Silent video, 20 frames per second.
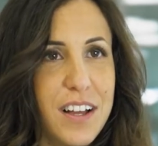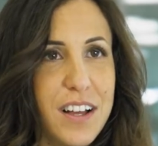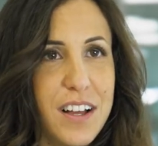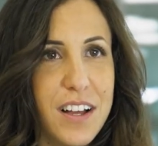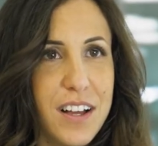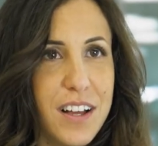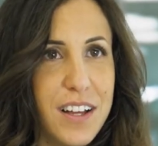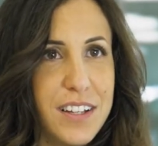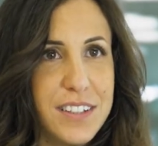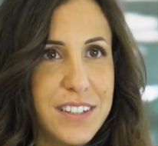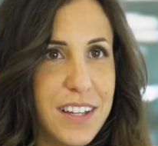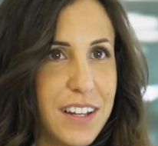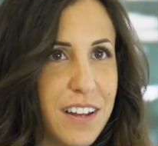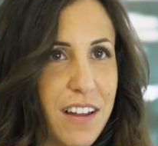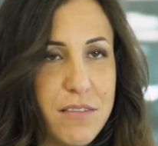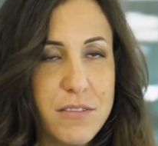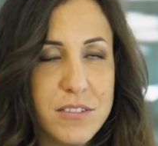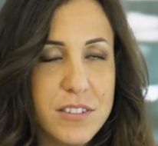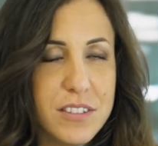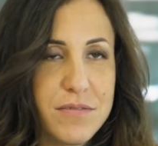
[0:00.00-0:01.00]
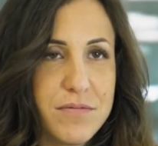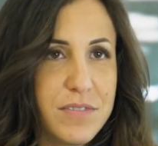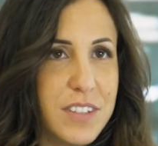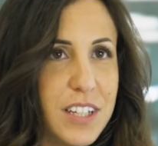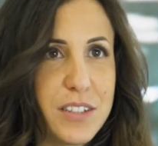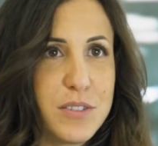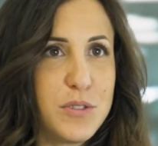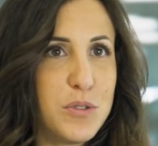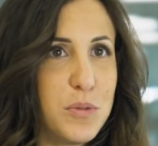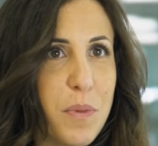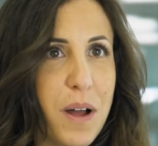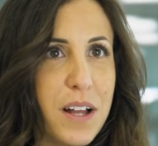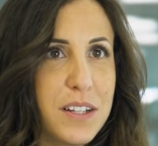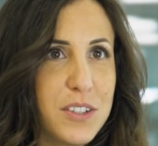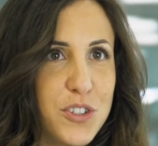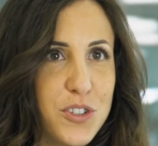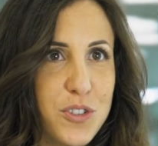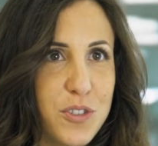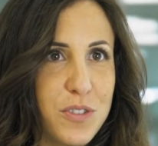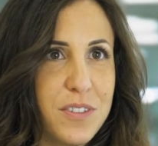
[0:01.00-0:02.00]
uh, then I wouldn't think too
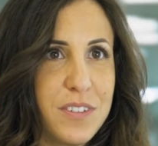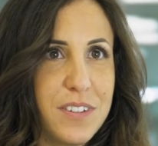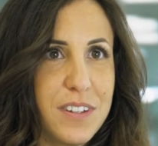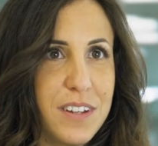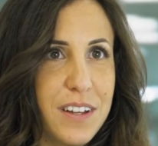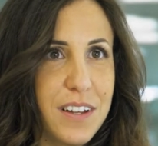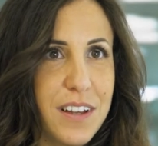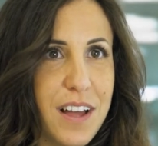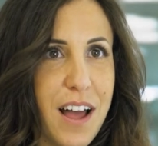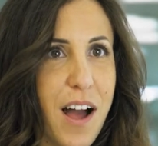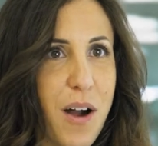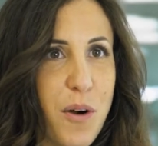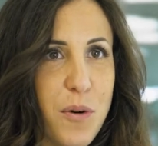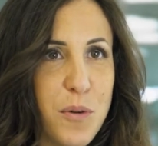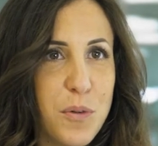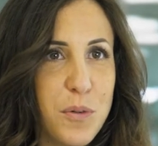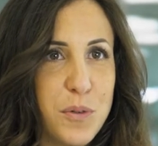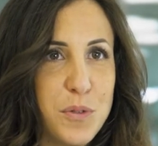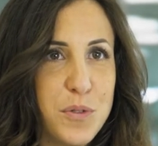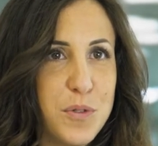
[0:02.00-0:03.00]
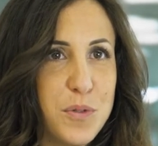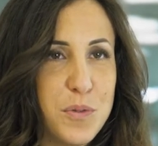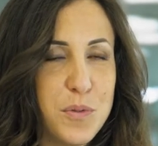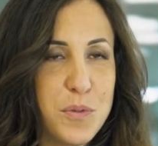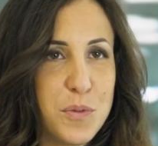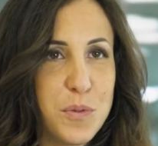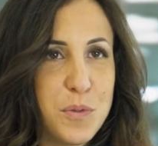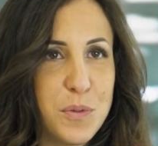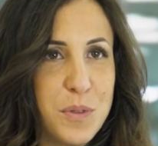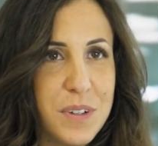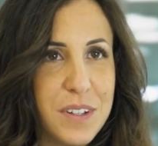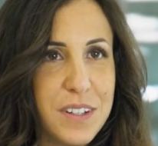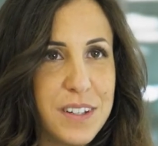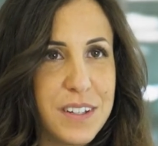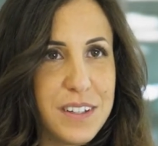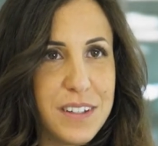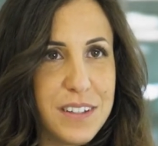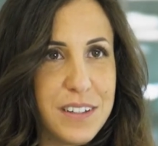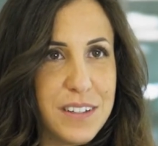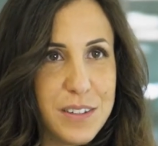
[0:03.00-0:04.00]
much on uh, how to
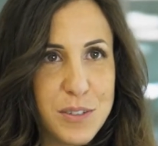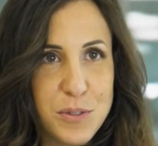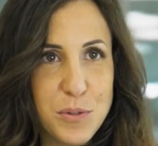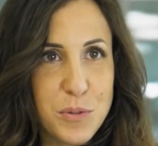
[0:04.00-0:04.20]
uh,